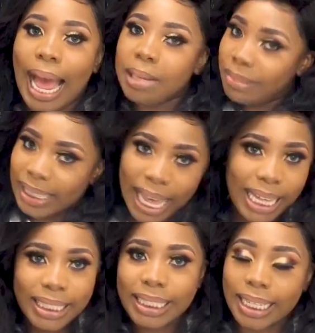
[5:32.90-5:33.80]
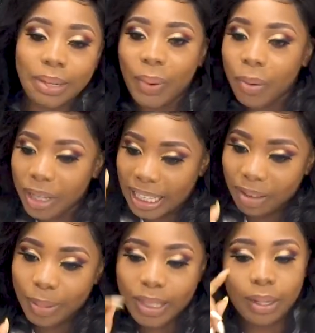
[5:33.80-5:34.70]
I'm dark skin. When we
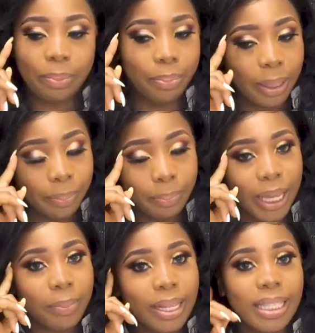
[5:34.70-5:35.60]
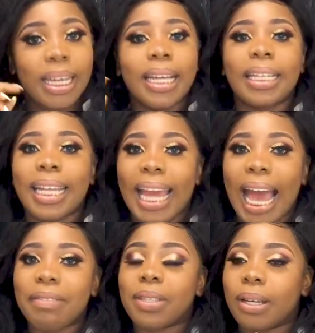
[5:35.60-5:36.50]
give birth to our babies, they
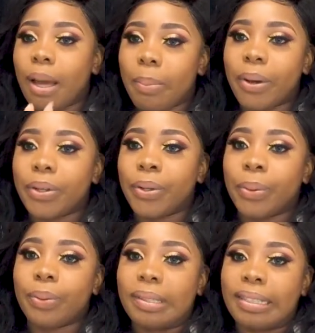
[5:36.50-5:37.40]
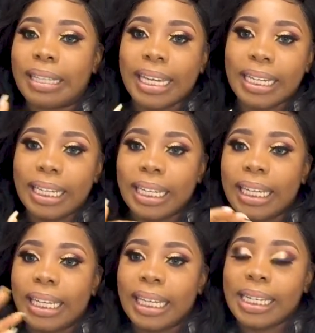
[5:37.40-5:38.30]
have to come out, you know,
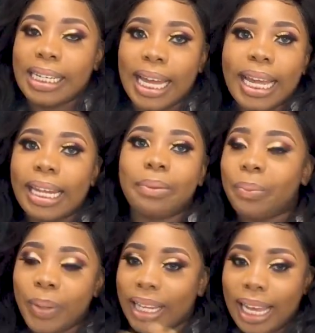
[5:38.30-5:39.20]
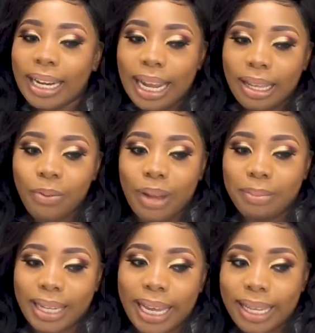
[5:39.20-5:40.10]
slightly light. We can't, if
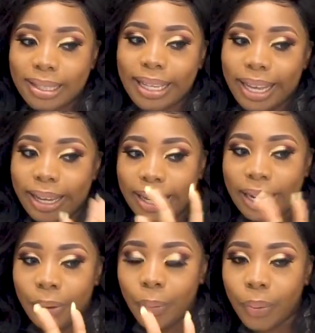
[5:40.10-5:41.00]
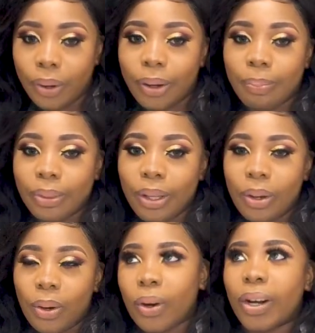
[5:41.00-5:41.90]
I'm dark, he's dark, cannot walk.
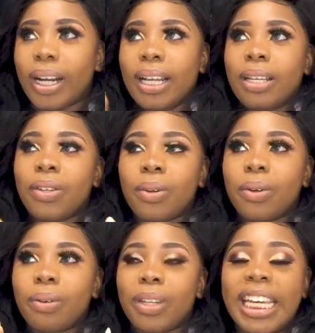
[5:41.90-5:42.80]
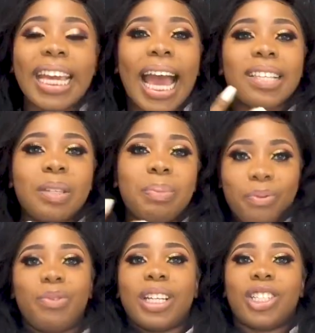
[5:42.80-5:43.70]
Or, you know, he has to
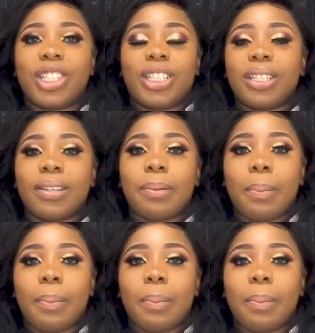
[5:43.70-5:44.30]
be rich.